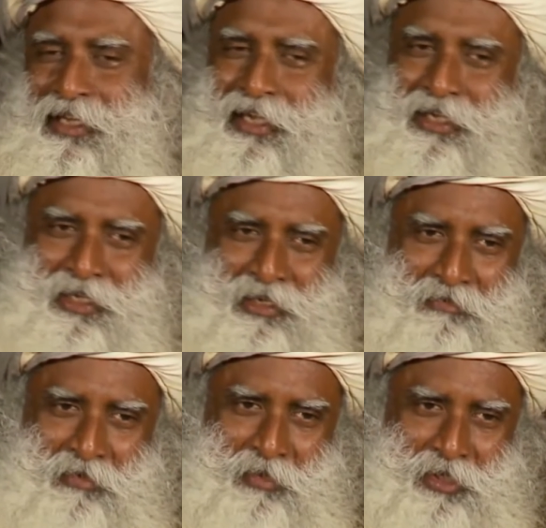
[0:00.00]
Any
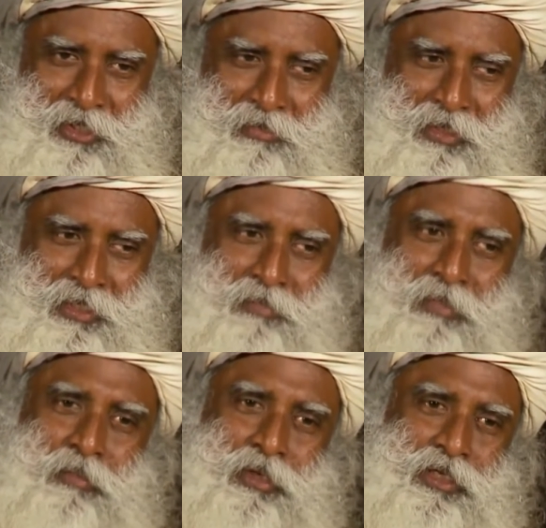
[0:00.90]
information means
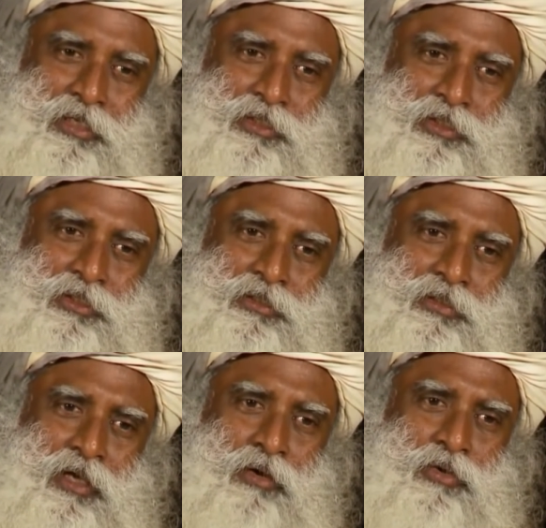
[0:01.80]
memory, isn't it?
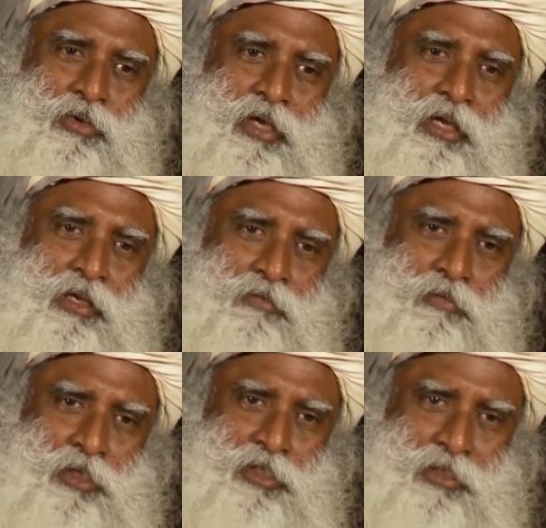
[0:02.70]
How do you carry
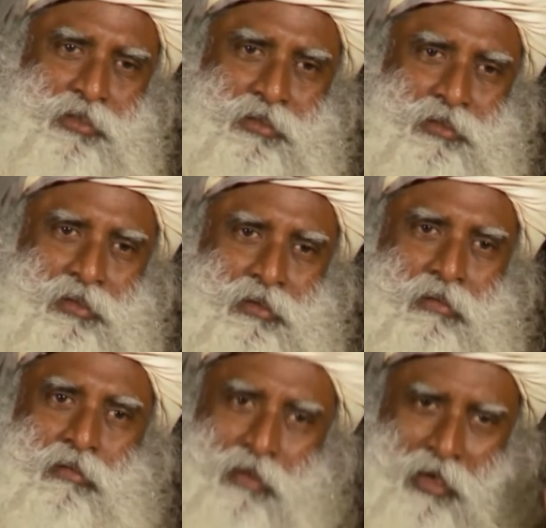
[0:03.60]
information?
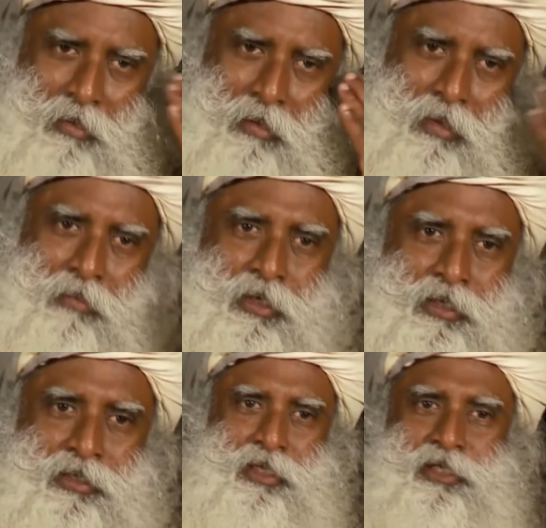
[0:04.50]
only by
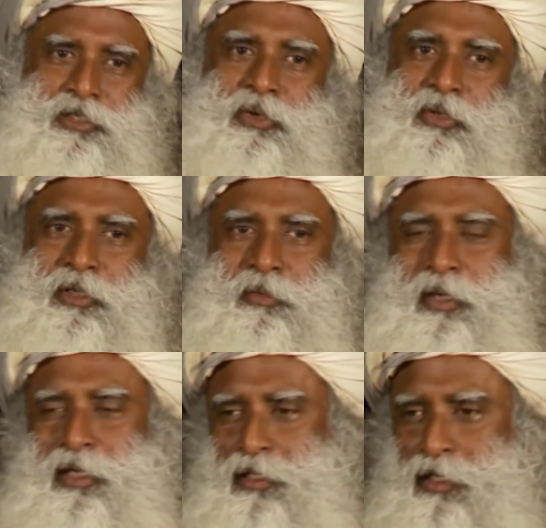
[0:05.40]
memory. There is no other
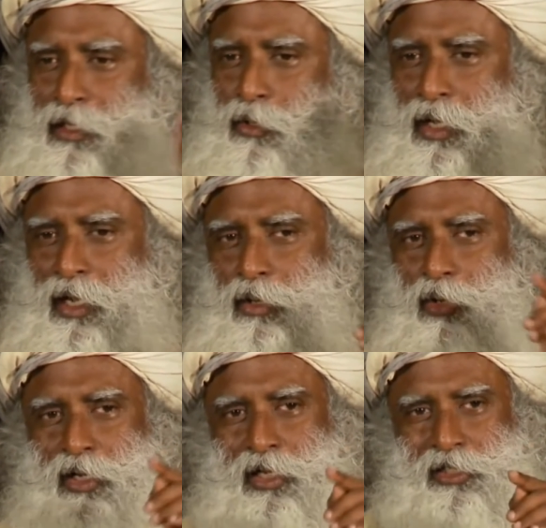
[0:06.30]
way. Either in your head
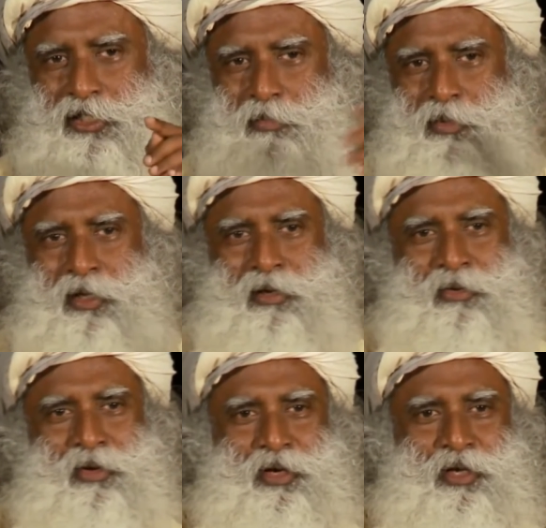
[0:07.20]
or in a chip
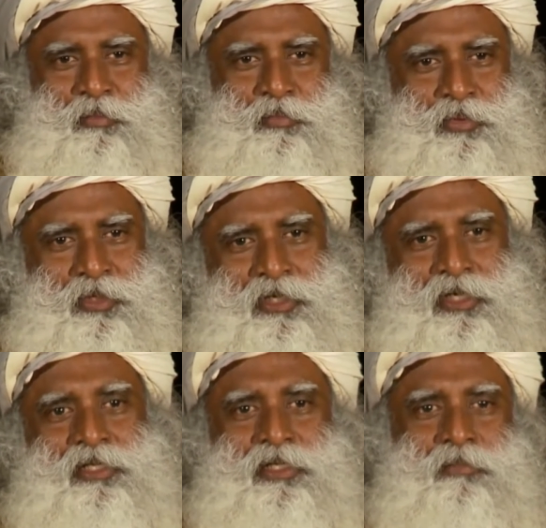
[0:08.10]
or in a computer,
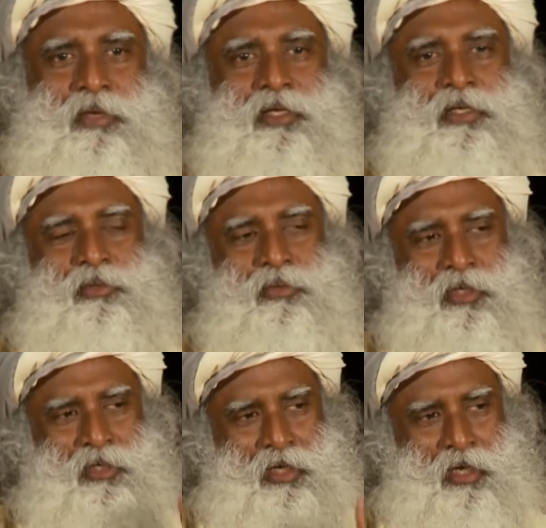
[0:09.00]
it doesn't matter, you
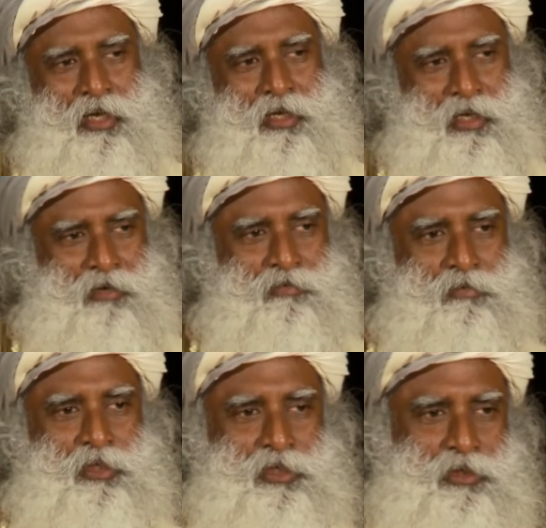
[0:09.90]
can carry
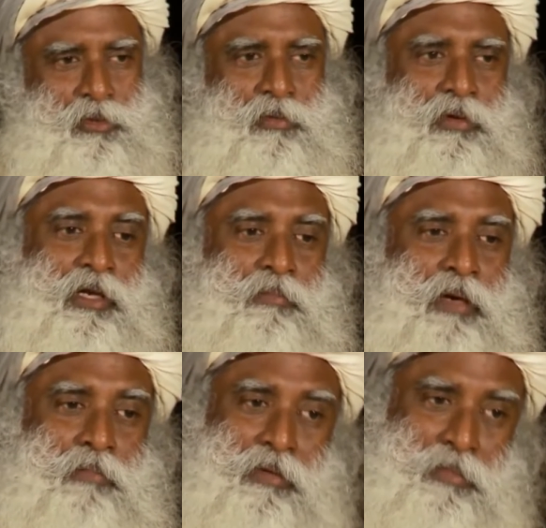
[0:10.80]
information only
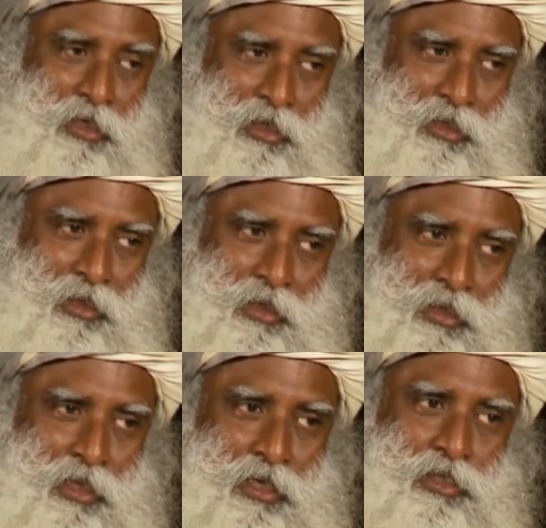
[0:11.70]
by memory.
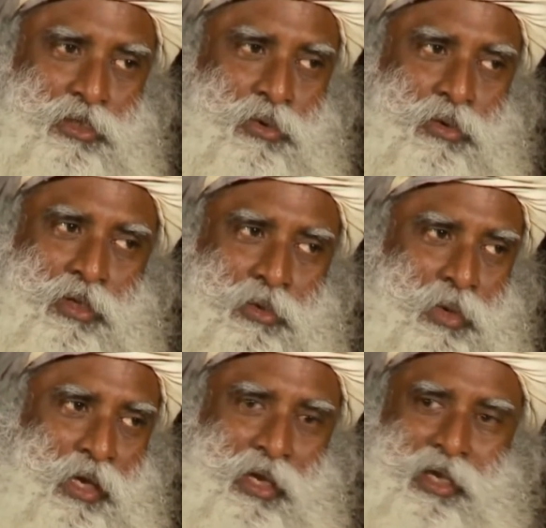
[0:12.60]
There is no other
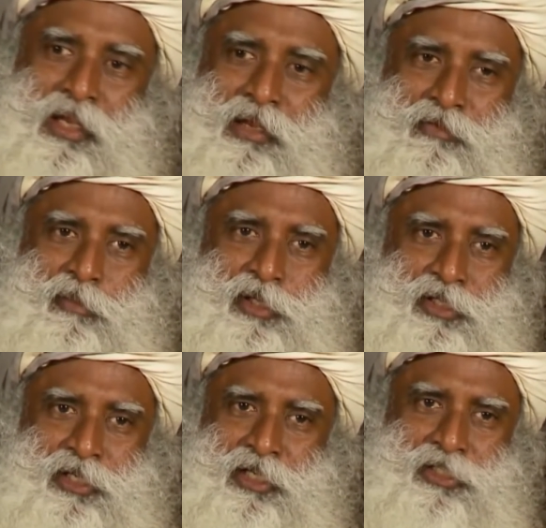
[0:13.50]
way any
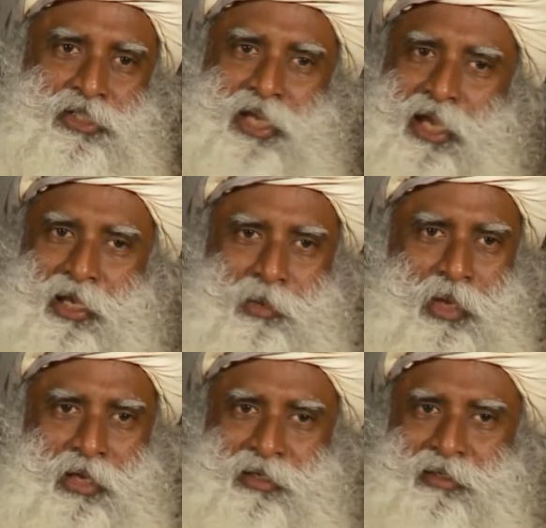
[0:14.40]
information can stay
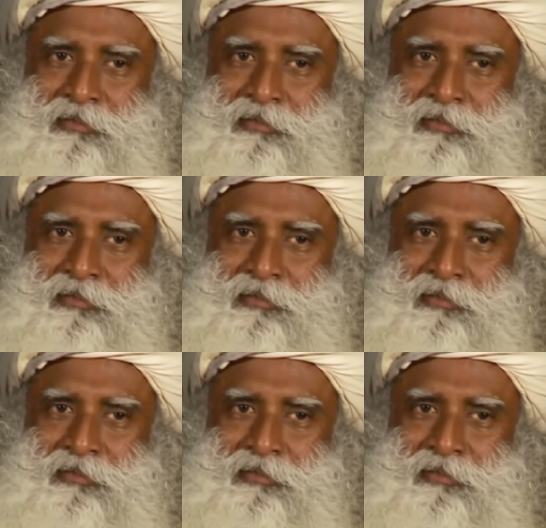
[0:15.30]
anywhere.